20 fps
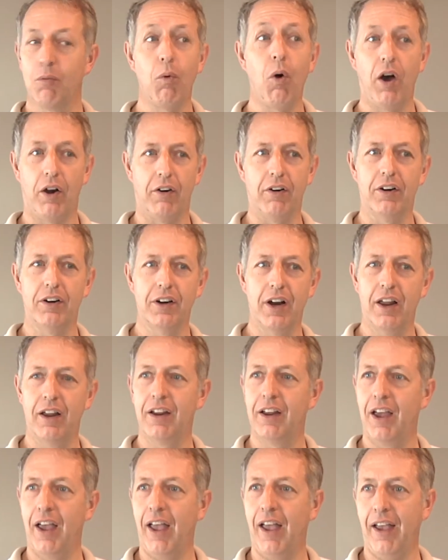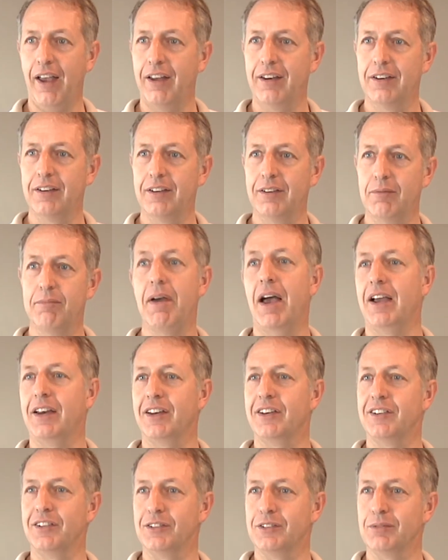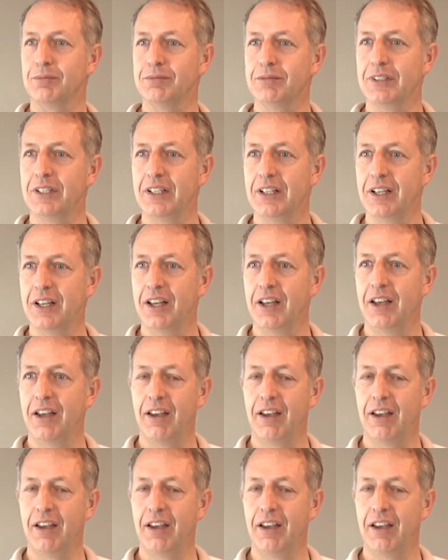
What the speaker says: Water and magnetism.